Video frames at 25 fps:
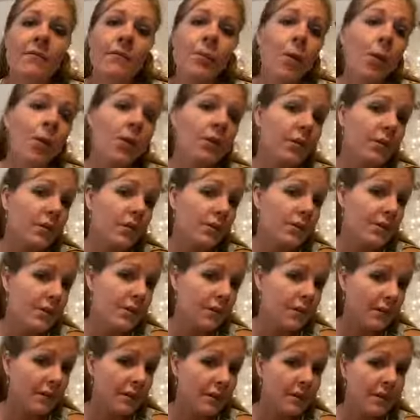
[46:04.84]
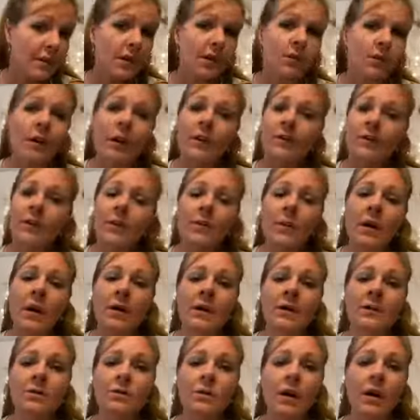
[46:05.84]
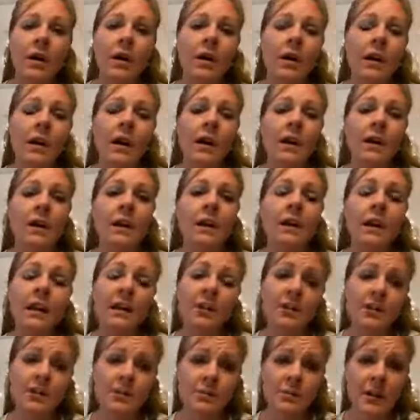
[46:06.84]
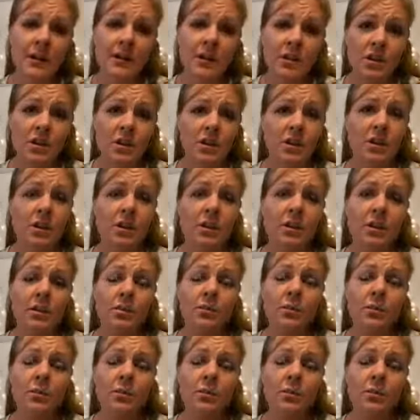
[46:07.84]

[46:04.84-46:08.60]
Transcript: portals or around their body to where an interdimensional